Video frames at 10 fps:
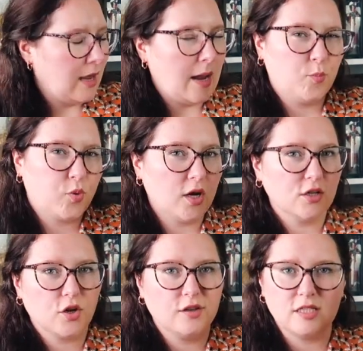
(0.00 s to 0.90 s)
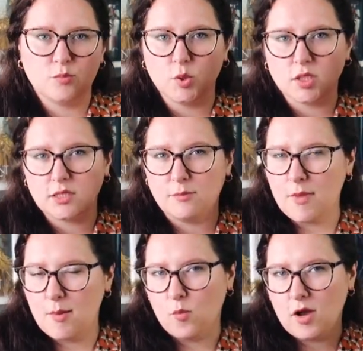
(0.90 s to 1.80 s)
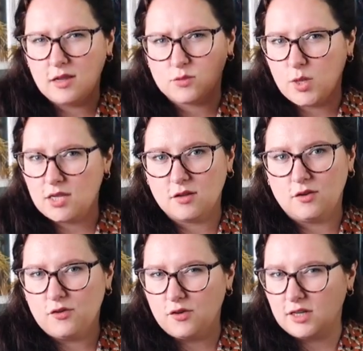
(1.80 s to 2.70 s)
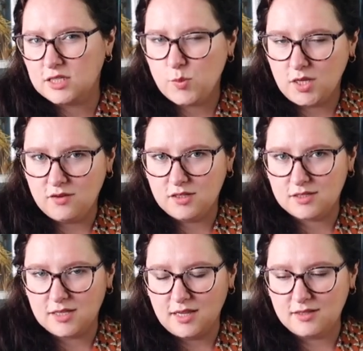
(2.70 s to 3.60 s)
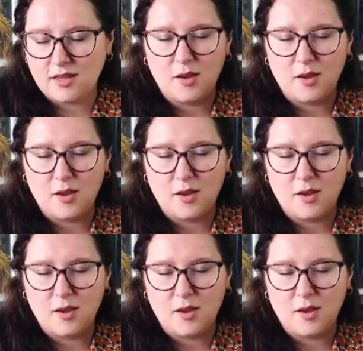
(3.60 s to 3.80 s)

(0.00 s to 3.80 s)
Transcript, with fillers: I'm pretty sure these books are memoirs based on her own experiences.